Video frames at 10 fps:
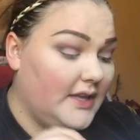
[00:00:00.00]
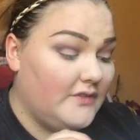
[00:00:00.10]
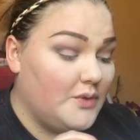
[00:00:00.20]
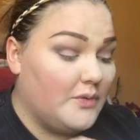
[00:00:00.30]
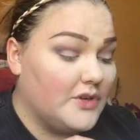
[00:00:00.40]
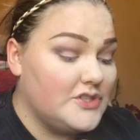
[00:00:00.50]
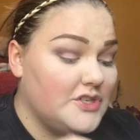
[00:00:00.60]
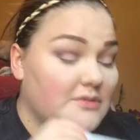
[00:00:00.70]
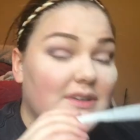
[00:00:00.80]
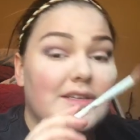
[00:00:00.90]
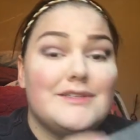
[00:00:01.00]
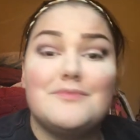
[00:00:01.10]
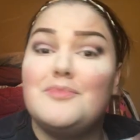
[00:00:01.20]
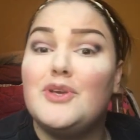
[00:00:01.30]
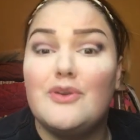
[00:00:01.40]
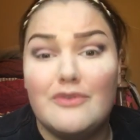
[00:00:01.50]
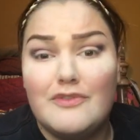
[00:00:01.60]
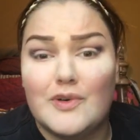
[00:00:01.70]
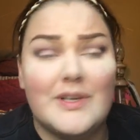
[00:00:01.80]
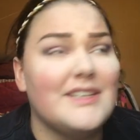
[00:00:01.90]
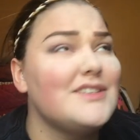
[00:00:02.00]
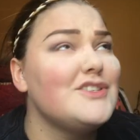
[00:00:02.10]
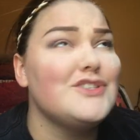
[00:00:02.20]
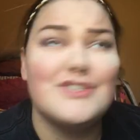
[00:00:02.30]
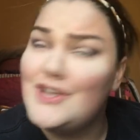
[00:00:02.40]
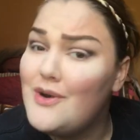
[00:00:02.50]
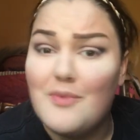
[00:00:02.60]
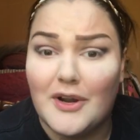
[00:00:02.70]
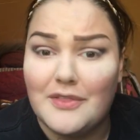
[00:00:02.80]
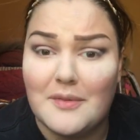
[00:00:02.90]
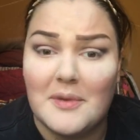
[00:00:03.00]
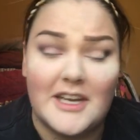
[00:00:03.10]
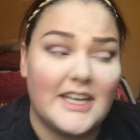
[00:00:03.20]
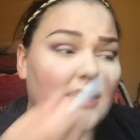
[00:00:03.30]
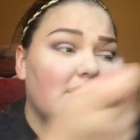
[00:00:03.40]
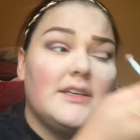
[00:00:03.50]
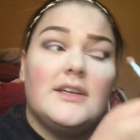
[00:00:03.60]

If you want to, it is beautiful and it is so worth the money.